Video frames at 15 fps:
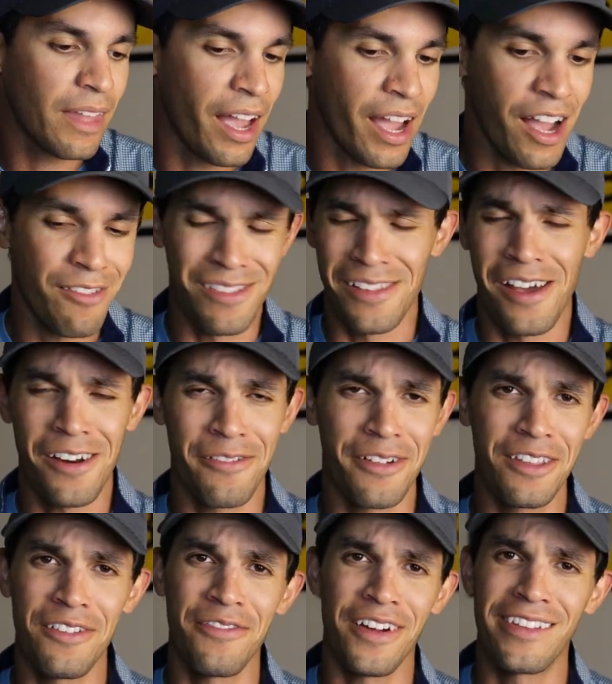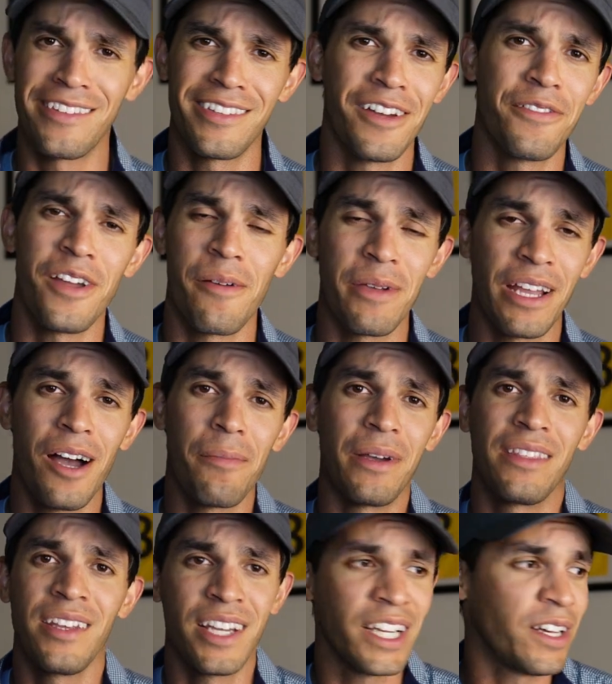I have a lot of really fun stuff coming up. I
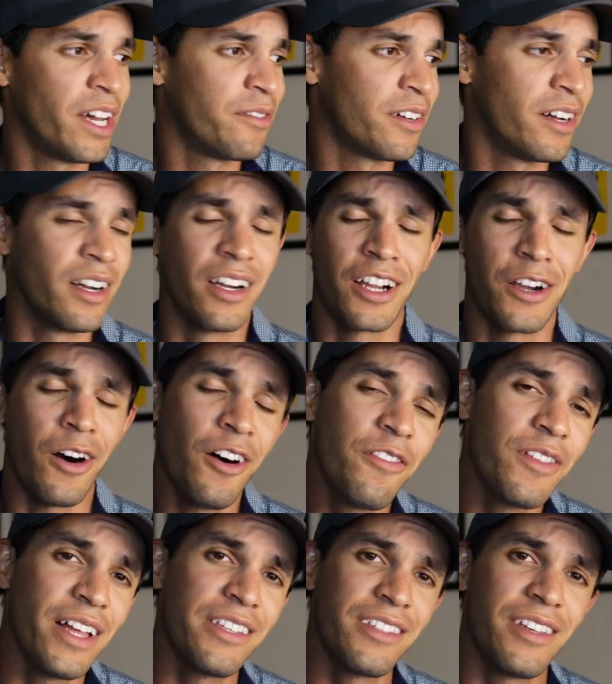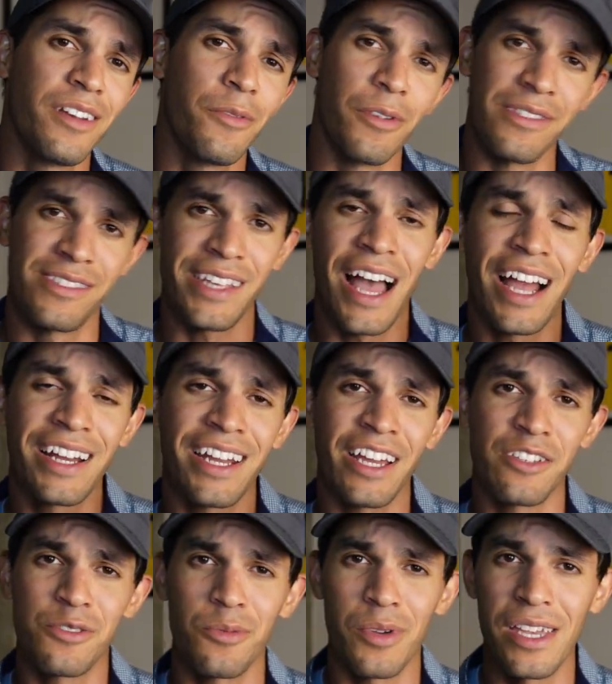think I have a golf lesson with Zach
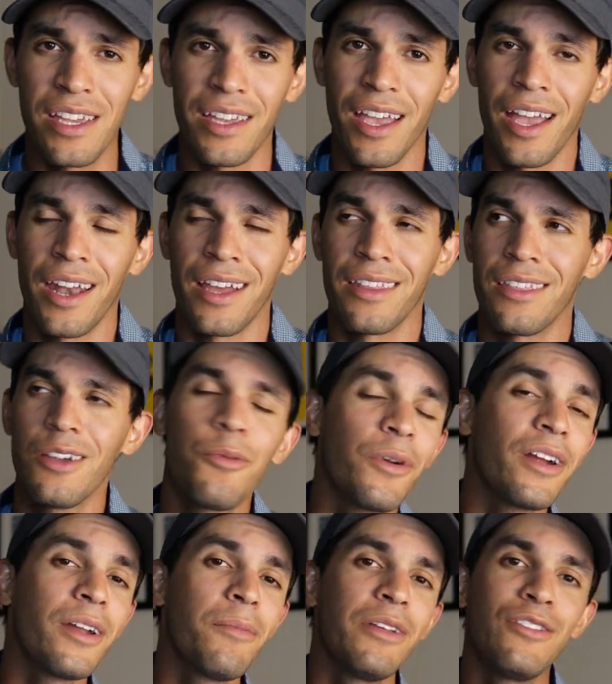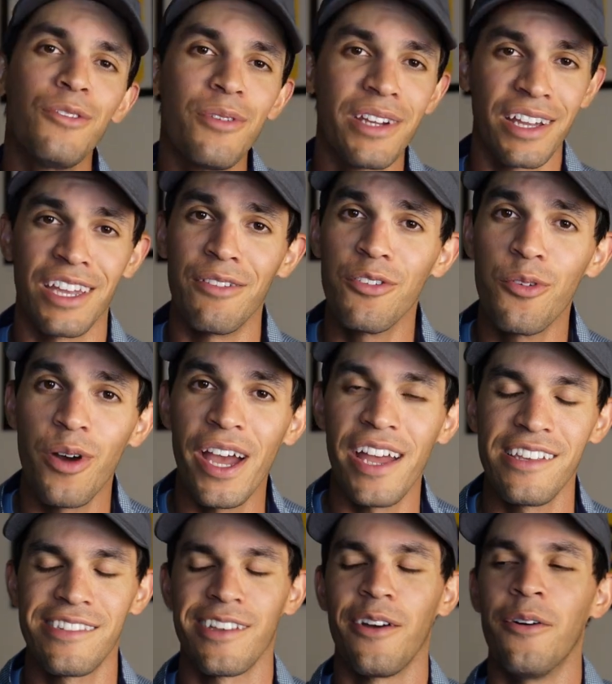next week, and I think we're gonna be doing a giveaway,
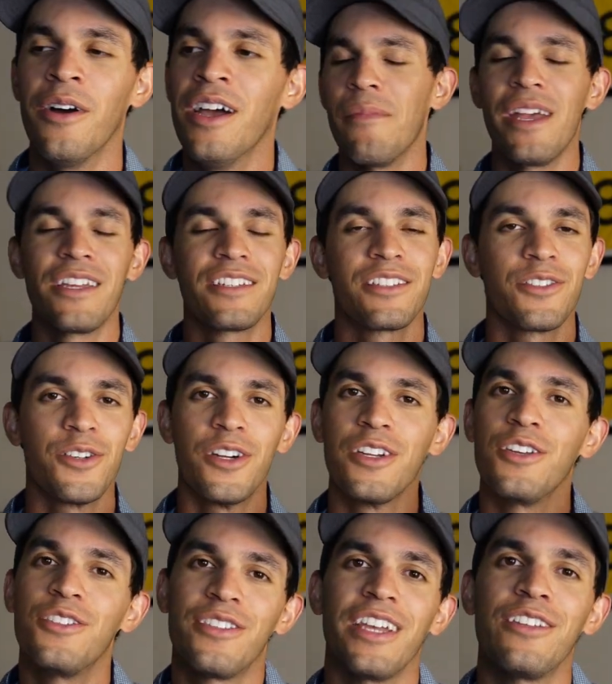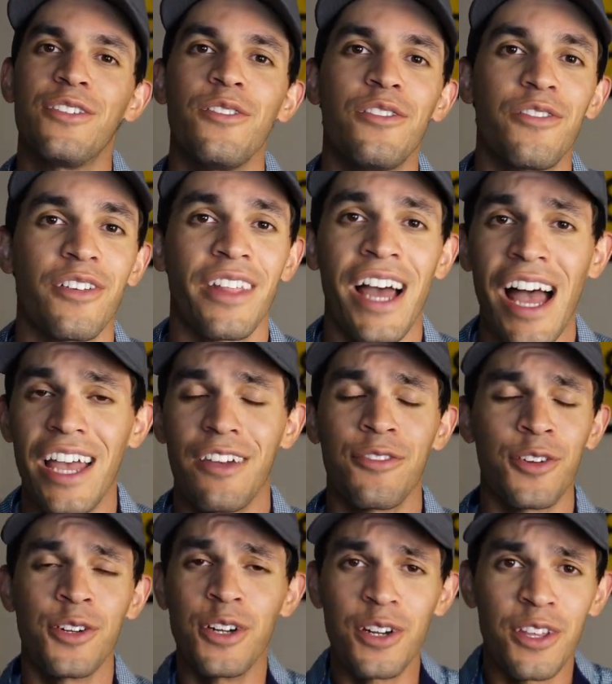so make sure you stay tuned for that. If
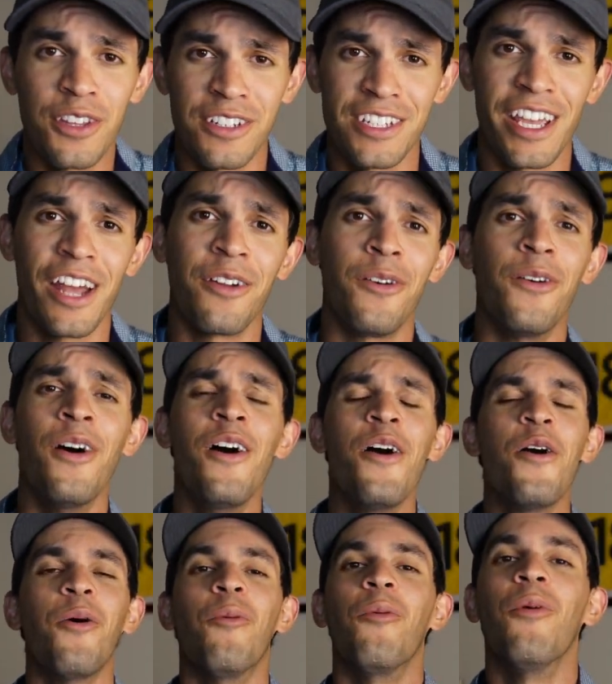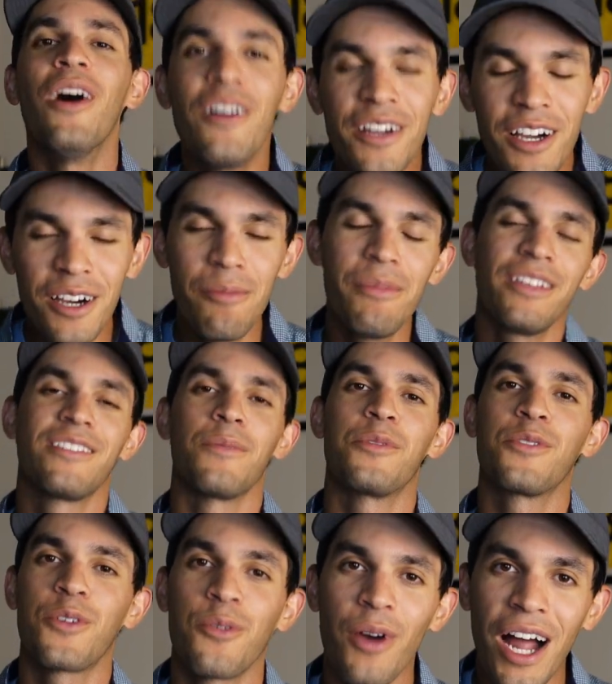you're new to the channel, welcome,
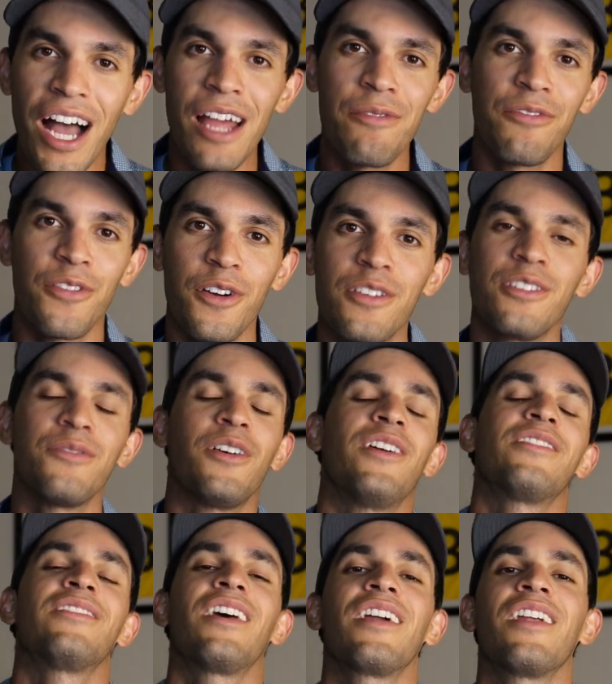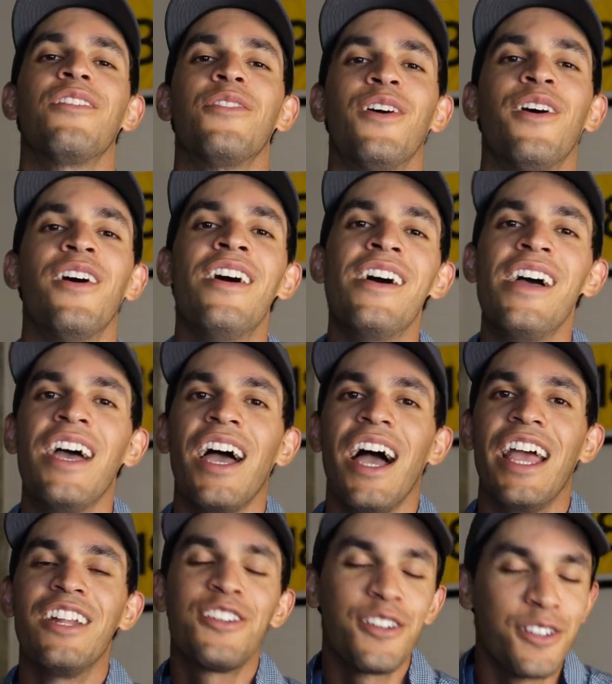subscribe first of all, second of all,
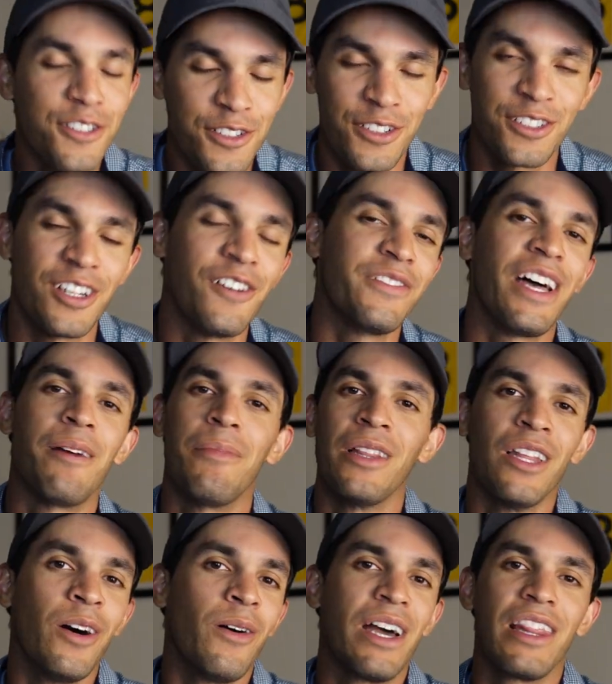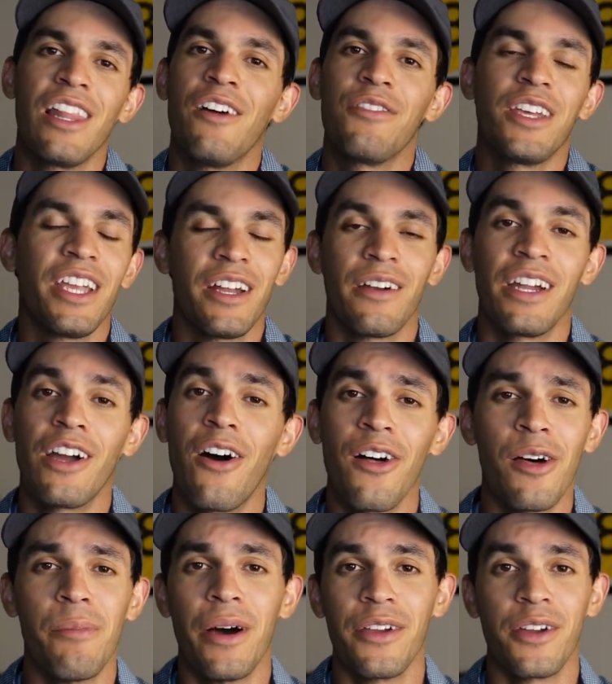introduce yourself down below. I love hearing all
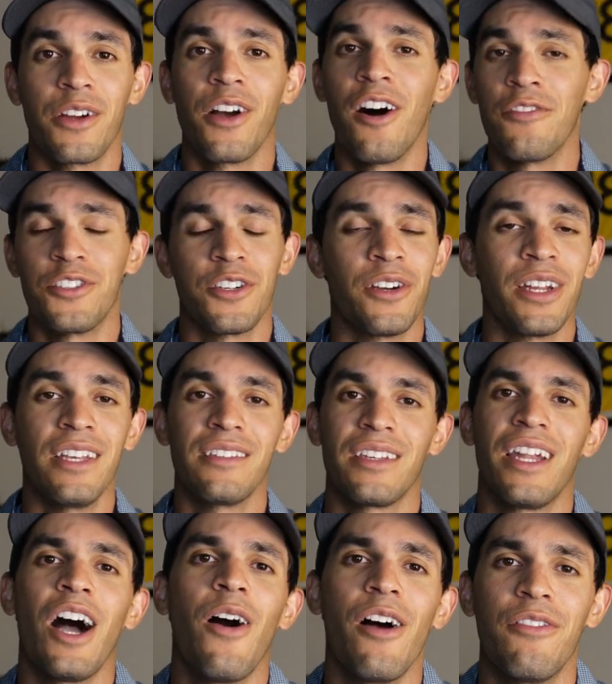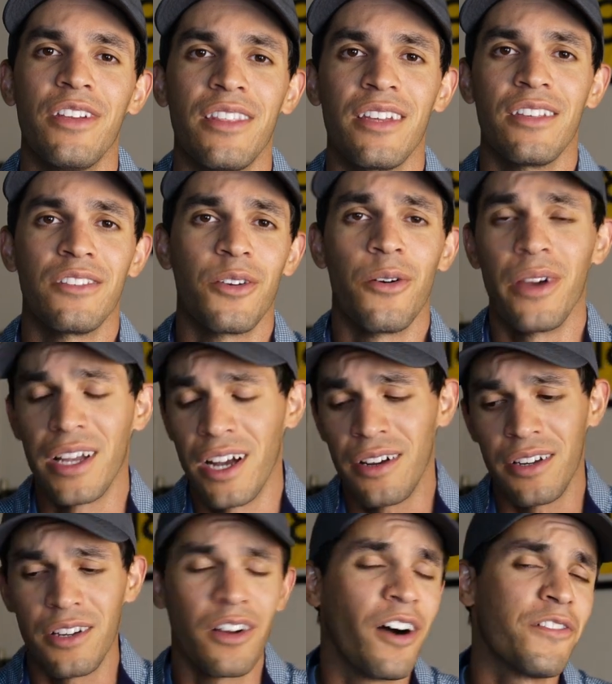about your golf journeys and how everything is going, how
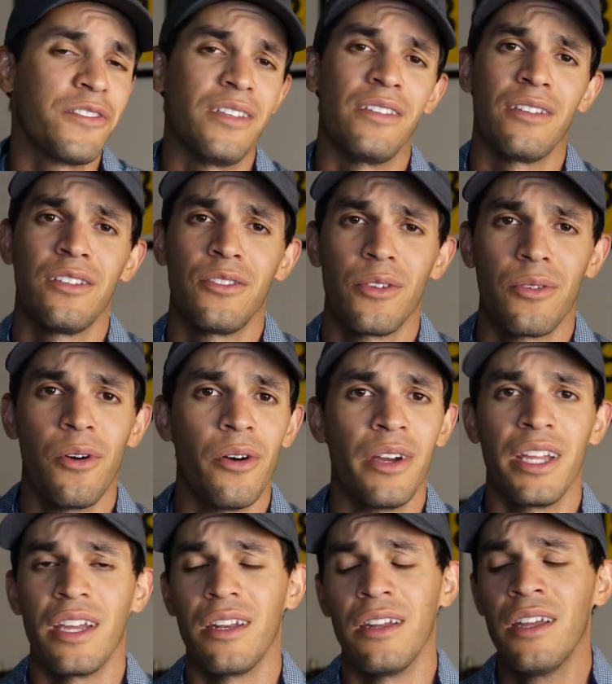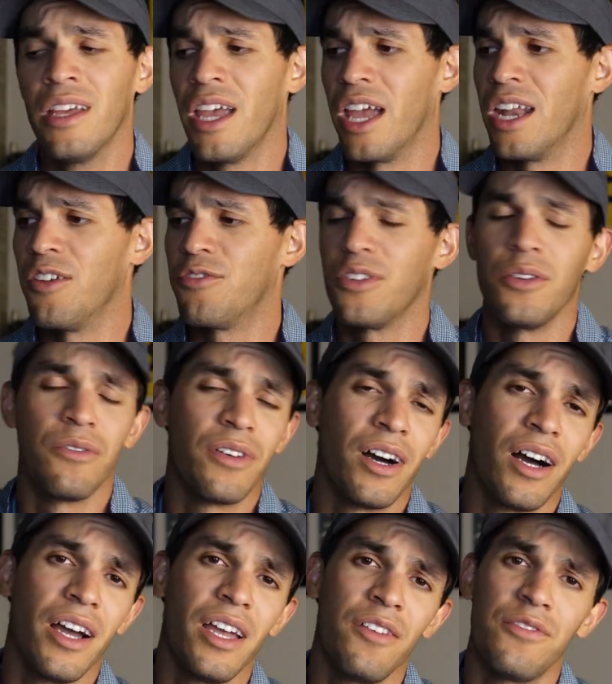your golf season is going, and if
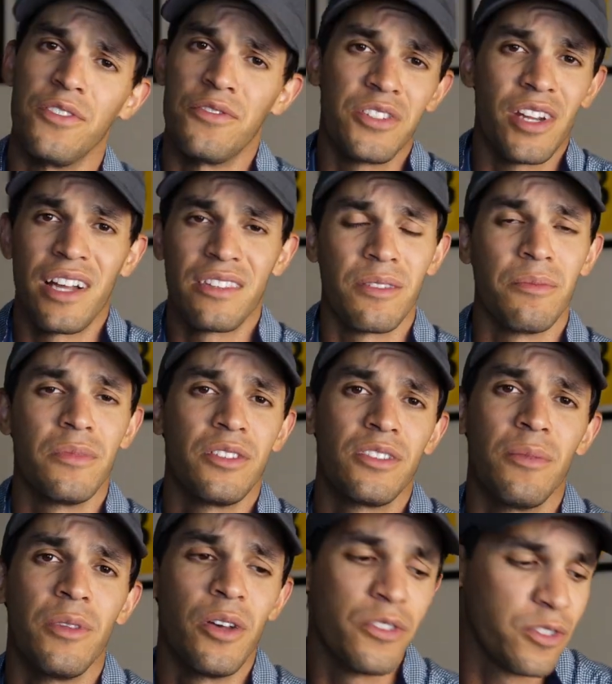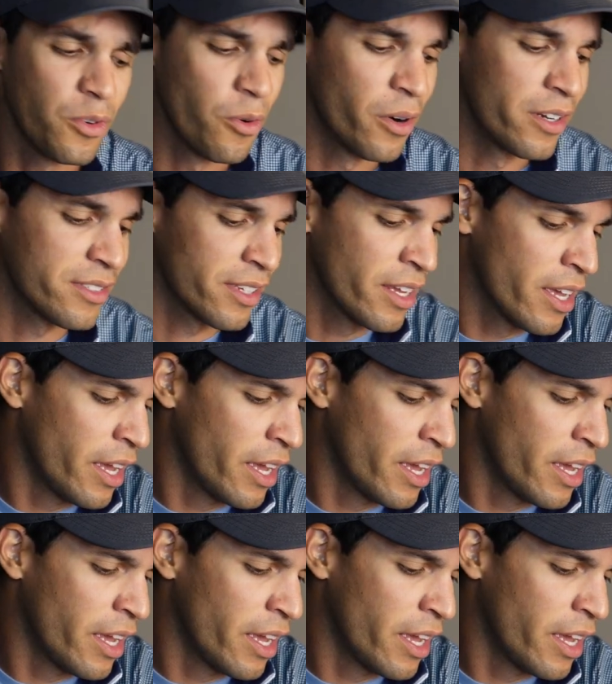you've shot some low scores.